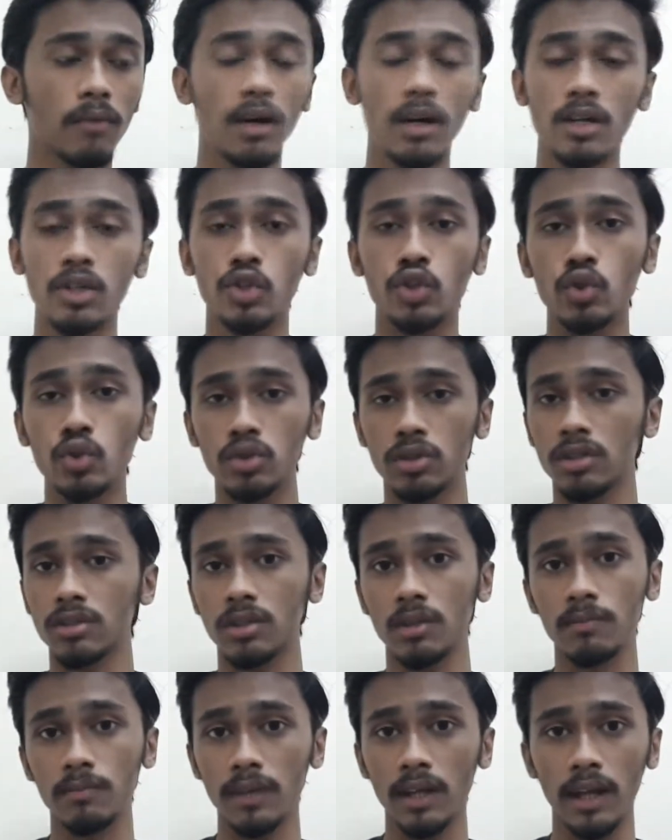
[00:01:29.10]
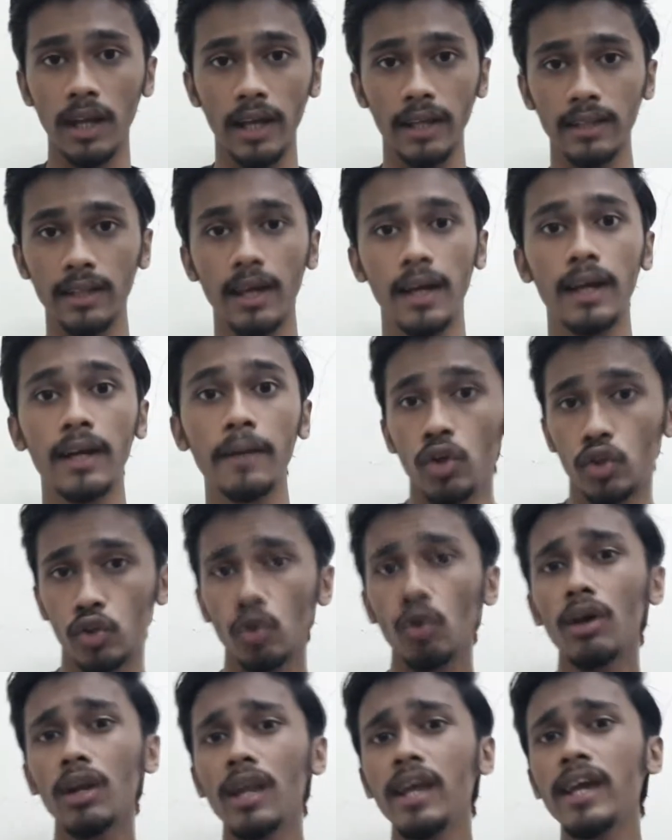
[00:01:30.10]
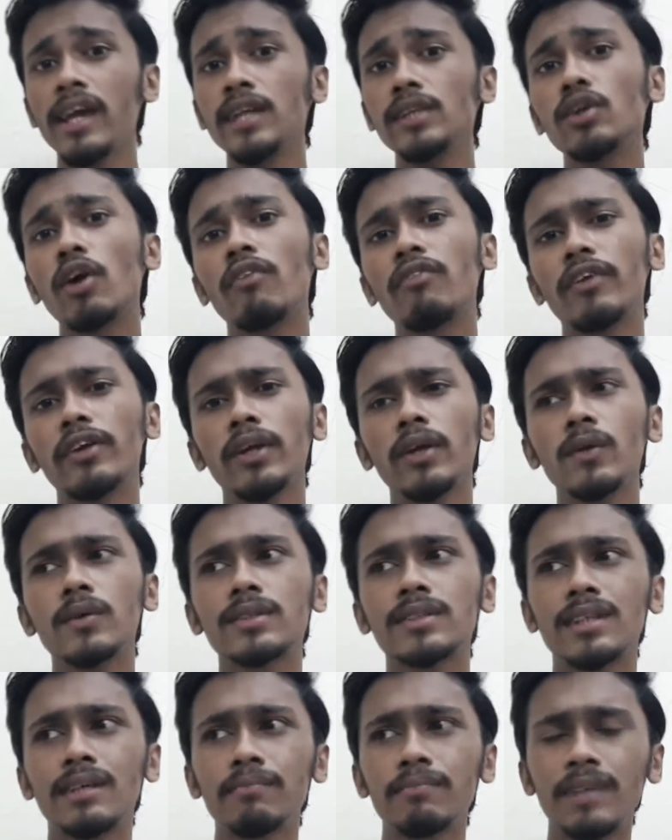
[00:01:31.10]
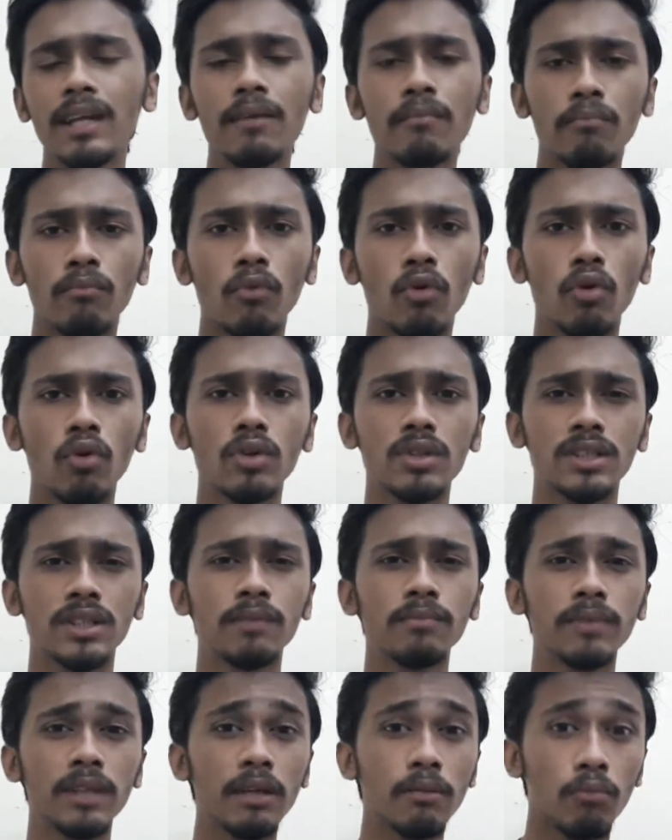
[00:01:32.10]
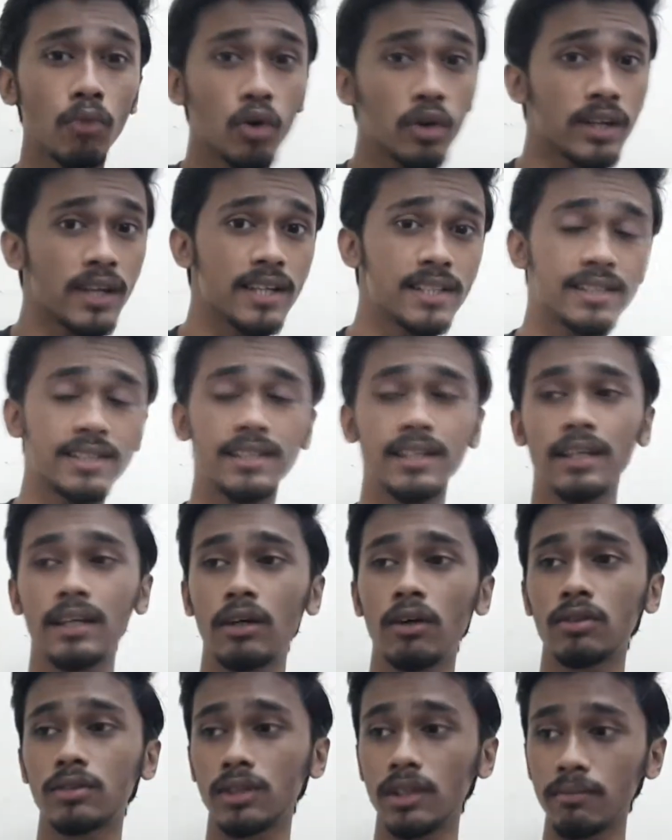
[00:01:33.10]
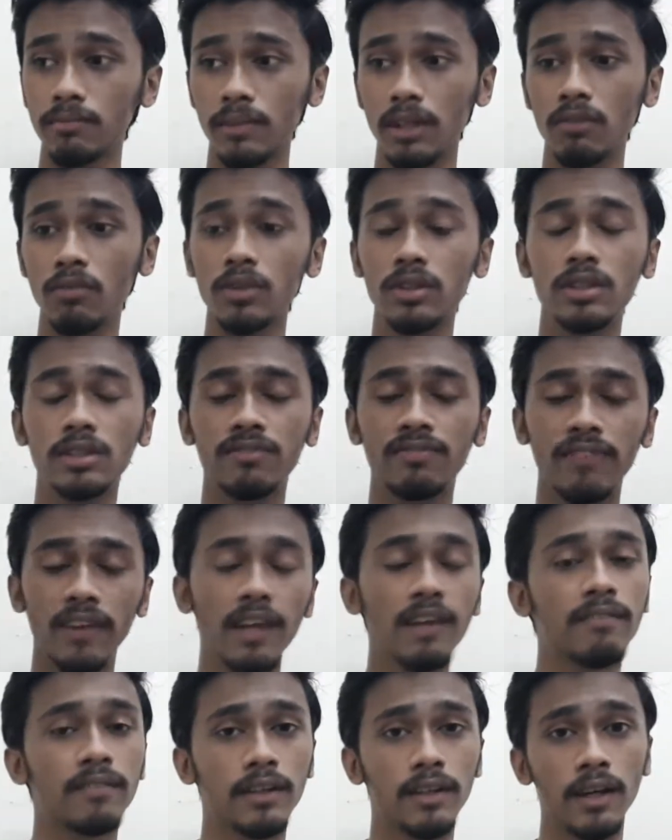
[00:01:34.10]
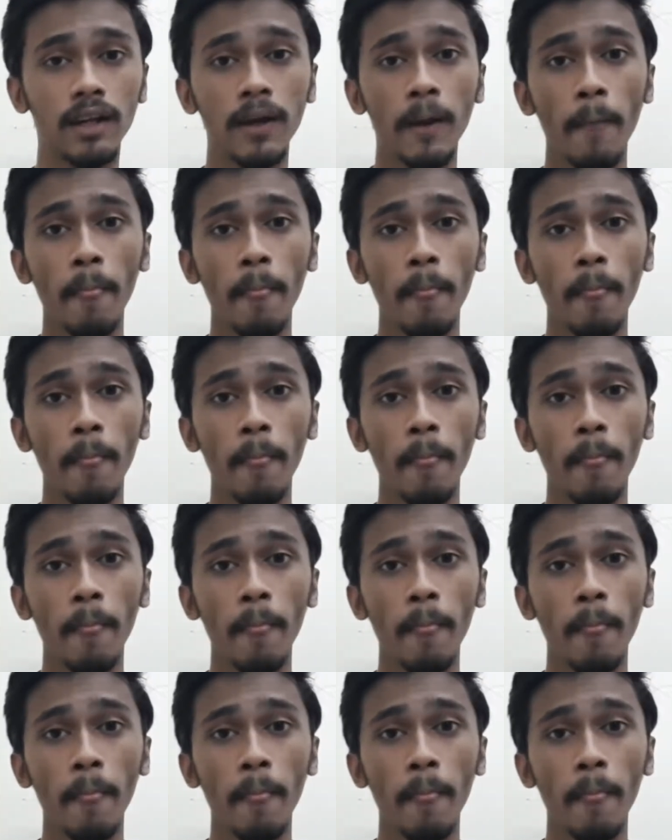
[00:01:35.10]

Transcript: a juice or something like that, surely he is offering you something more tastier or something which is flavored.